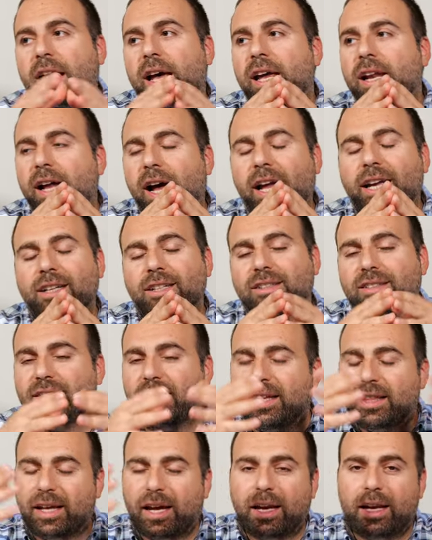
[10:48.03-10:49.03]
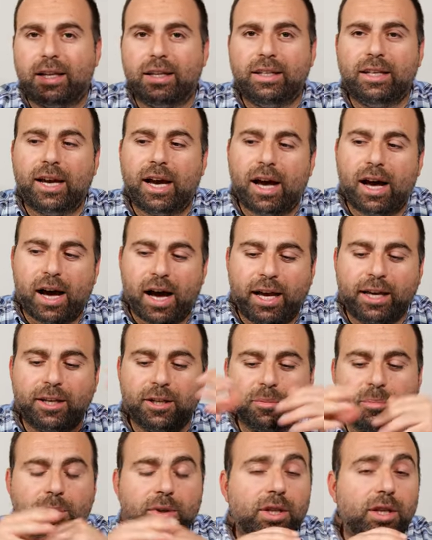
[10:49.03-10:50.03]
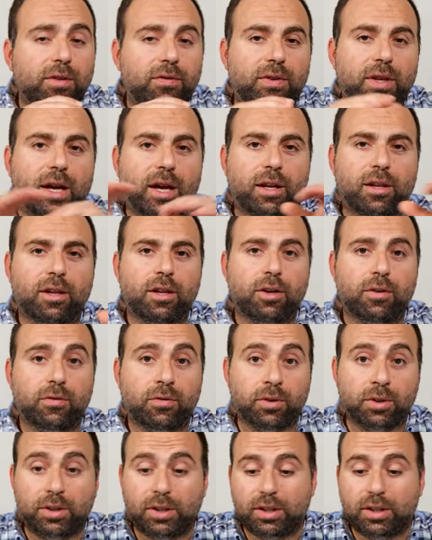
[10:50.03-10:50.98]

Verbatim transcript: and I could say that, yeah, I can believe that for